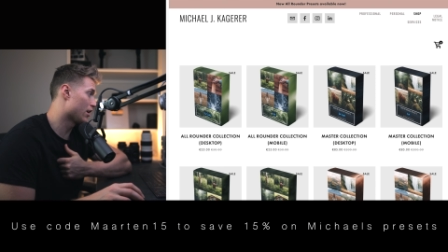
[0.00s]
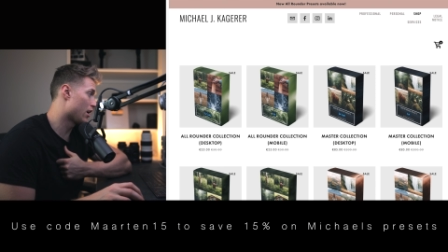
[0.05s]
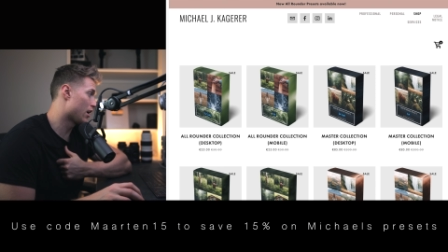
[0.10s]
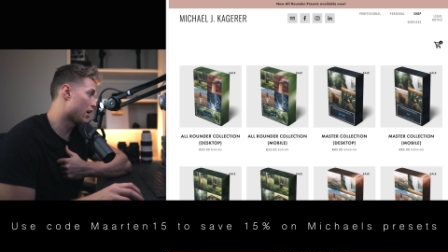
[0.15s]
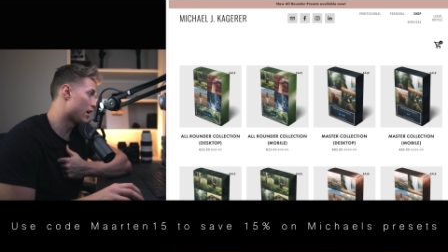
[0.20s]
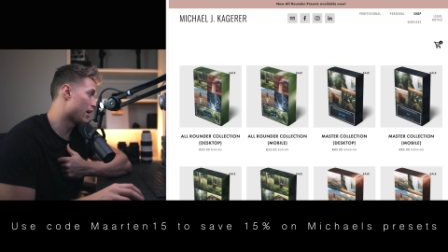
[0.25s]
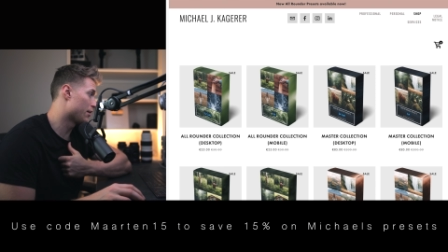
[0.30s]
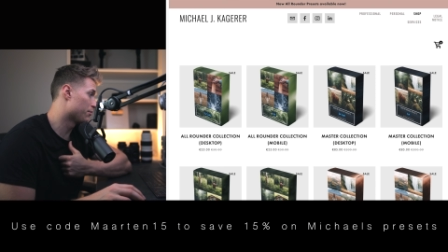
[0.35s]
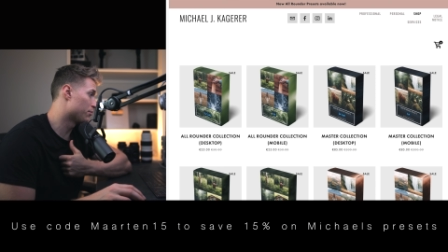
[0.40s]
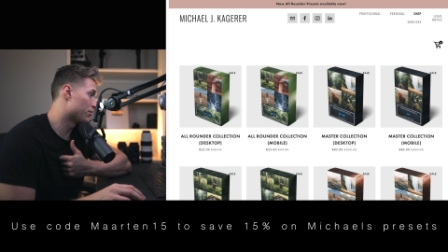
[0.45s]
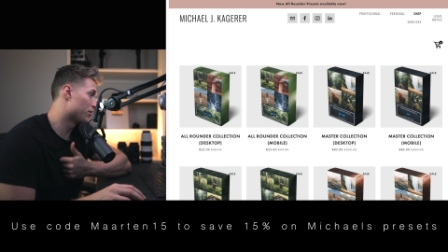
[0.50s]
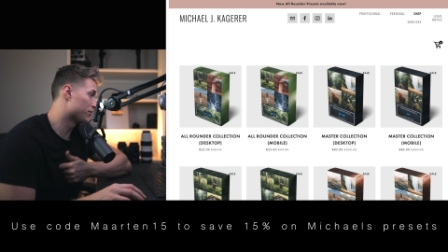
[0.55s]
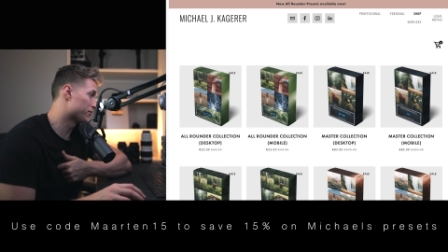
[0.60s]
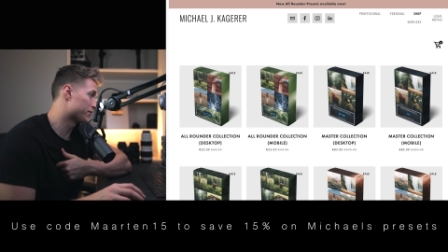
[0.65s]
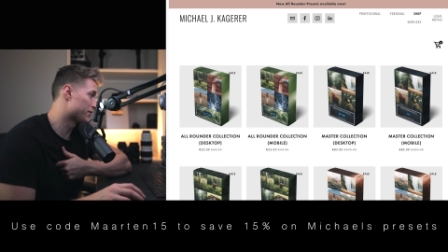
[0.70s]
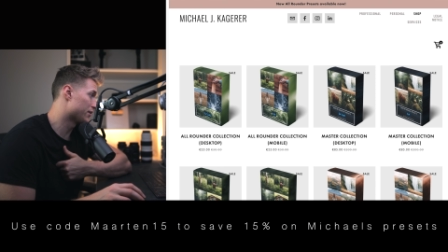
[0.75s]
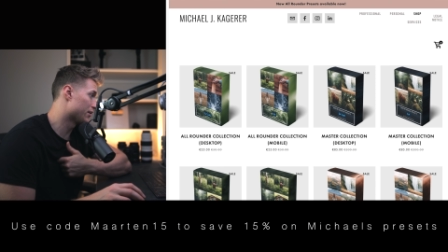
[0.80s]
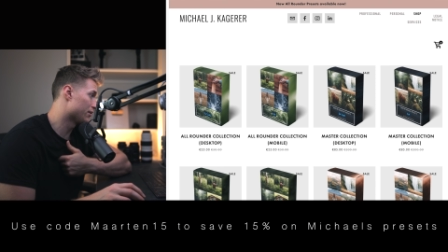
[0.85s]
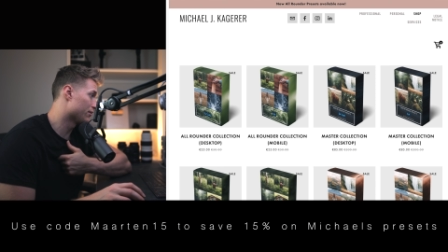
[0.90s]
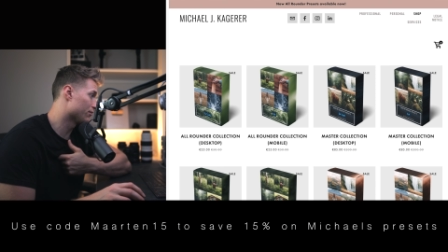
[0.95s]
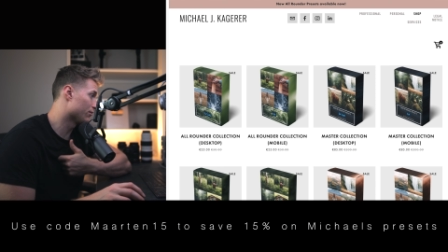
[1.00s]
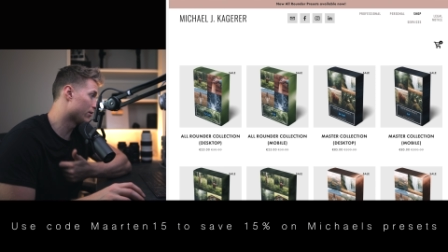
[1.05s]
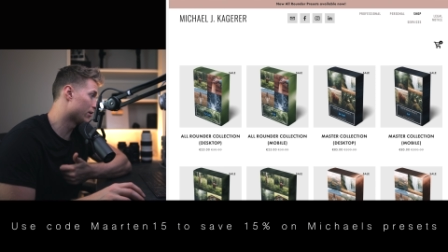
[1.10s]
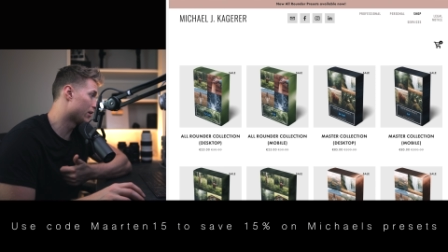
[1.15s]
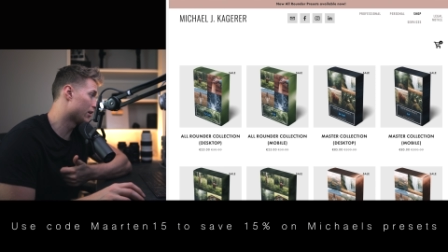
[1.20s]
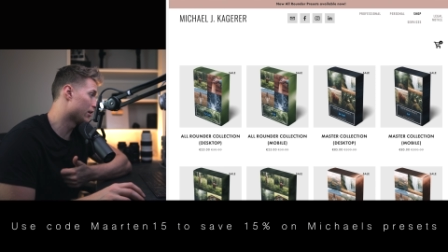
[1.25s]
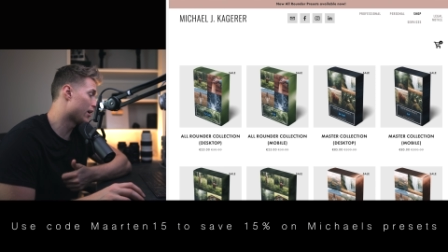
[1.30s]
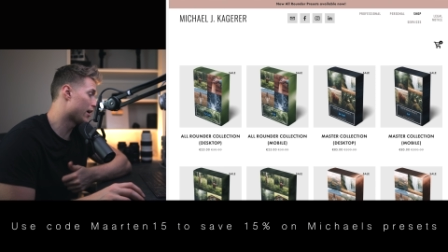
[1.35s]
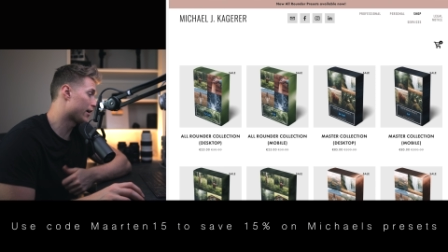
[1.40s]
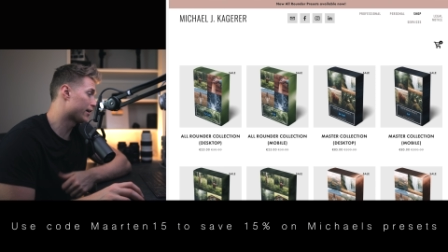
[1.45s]
I personally
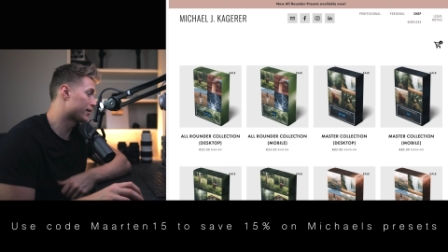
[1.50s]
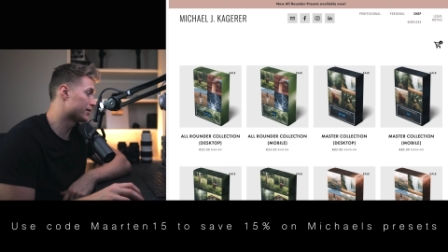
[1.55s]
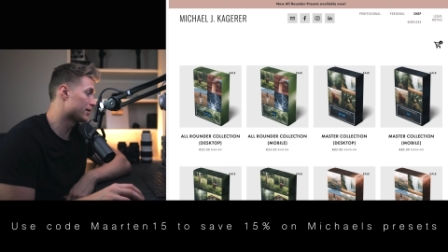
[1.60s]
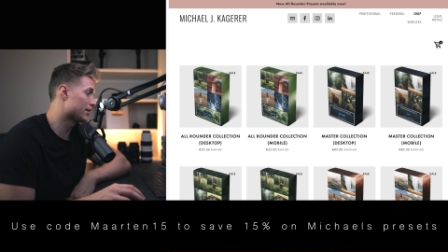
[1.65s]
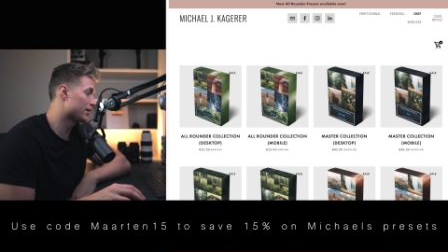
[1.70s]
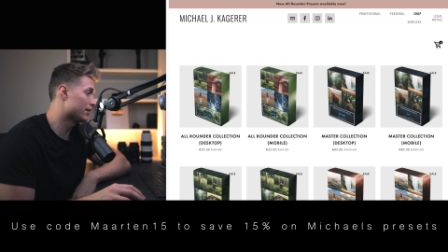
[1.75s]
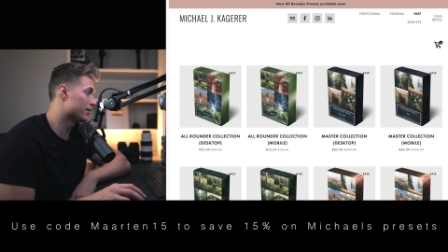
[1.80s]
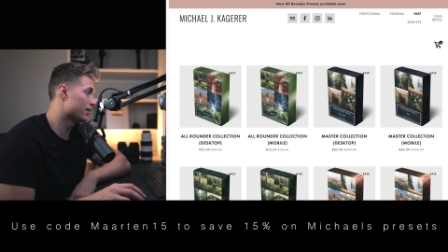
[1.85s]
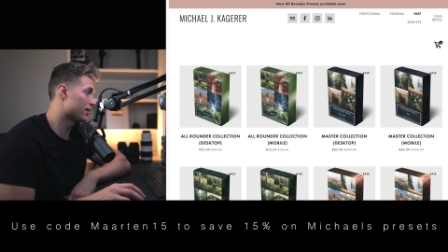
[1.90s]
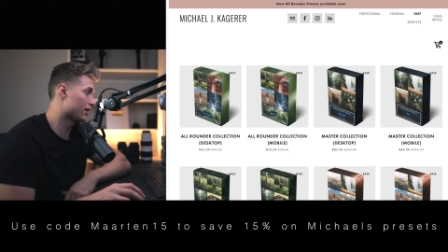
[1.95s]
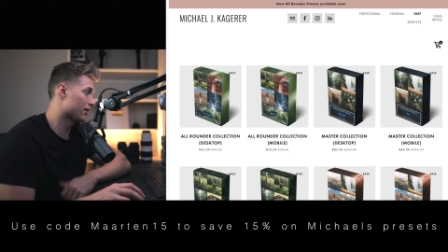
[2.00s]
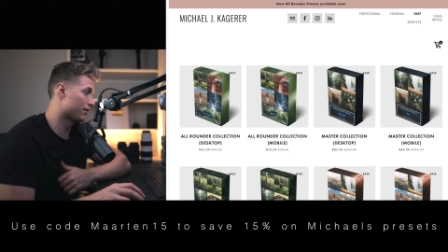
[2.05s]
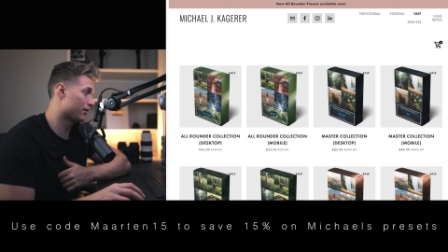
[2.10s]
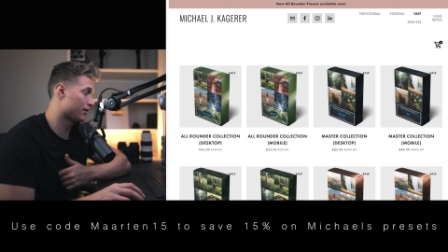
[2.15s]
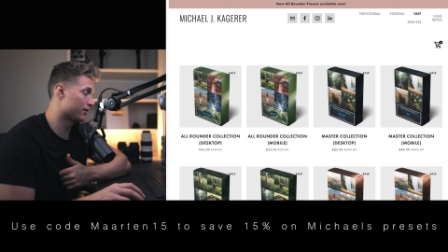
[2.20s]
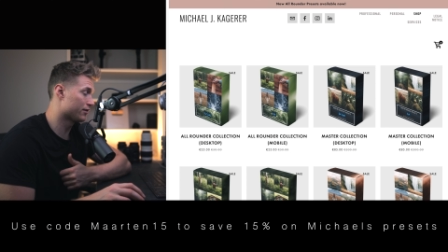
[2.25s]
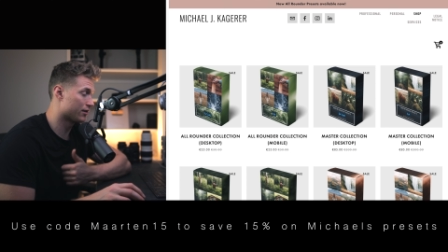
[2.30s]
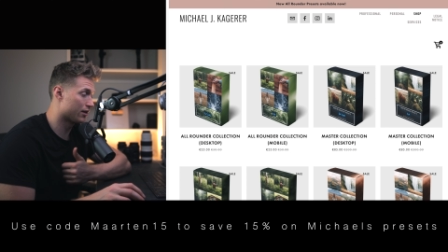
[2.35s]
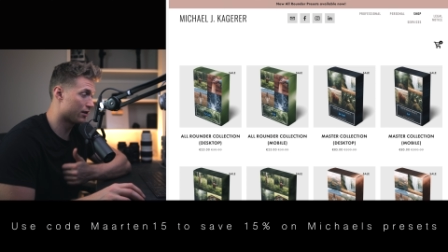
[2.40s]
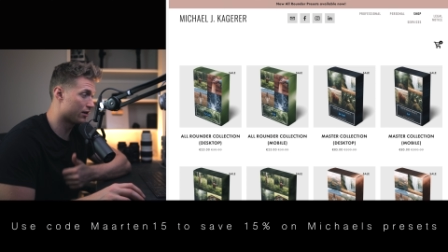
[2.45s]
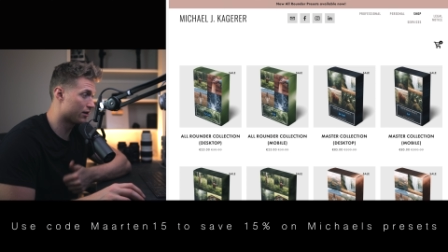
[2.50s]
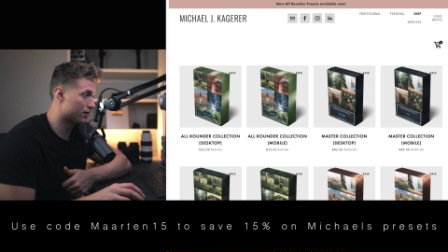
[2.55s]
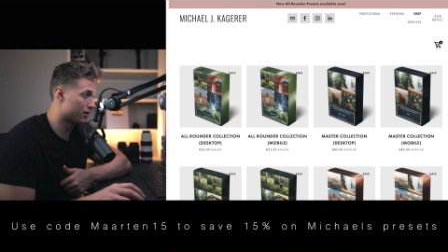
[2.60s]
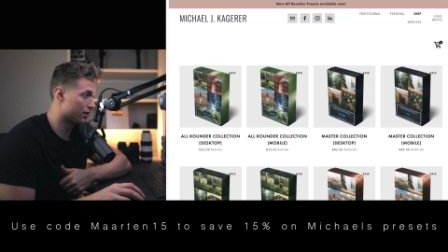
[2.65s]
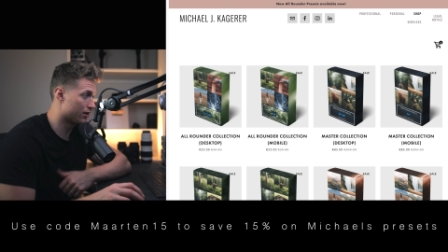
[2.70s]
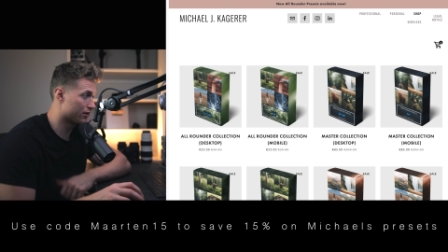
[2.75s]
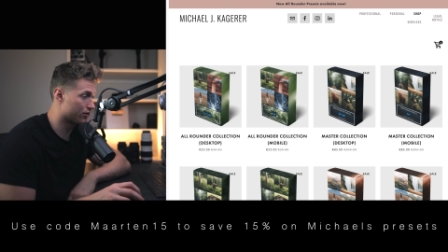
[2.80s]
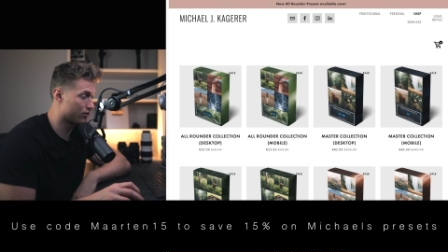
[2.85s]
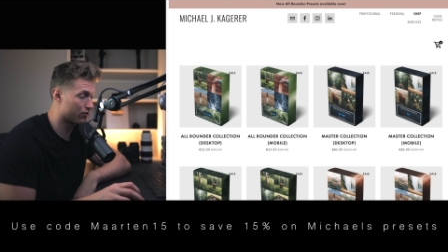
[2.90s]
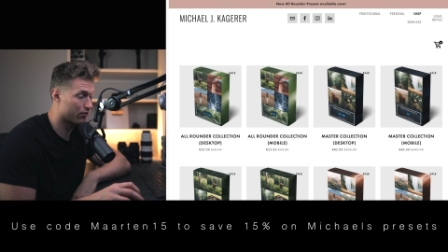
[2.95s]
really like his editing. I think his
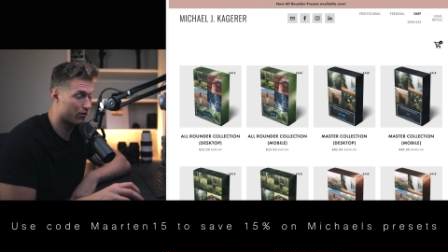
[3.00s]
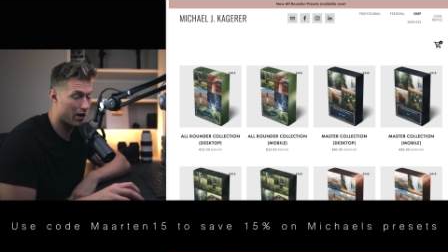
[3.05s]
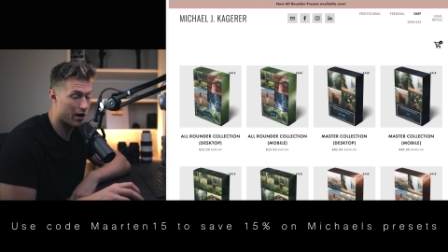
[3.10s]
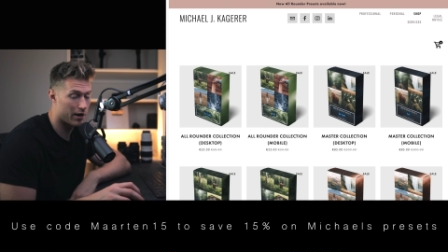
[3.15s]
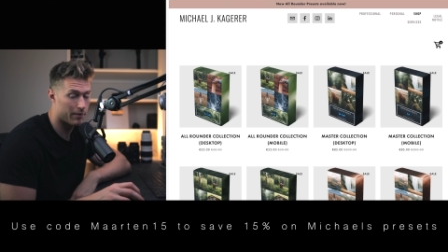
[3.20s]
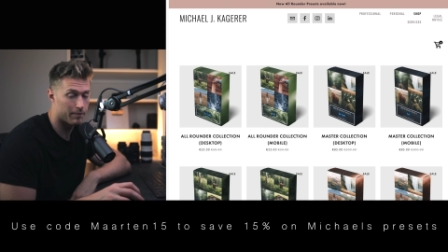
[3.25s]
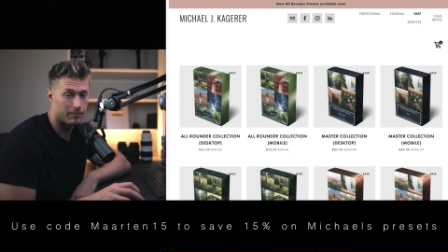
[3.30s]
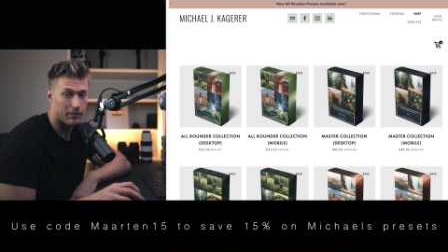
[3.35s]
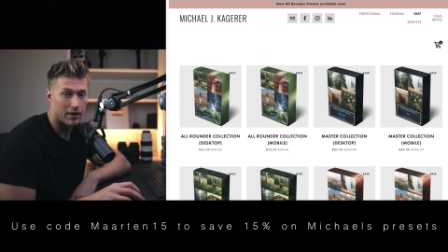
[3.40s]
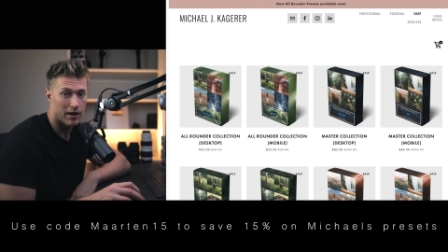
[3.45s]
editing is great.